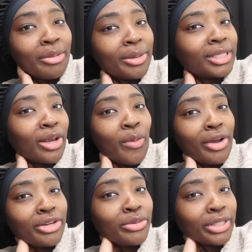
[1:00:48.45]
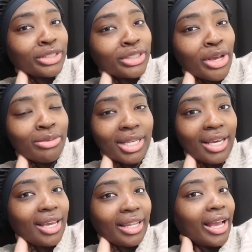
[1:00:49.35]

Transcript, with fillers: Everybody was like, wow, you're doing so good.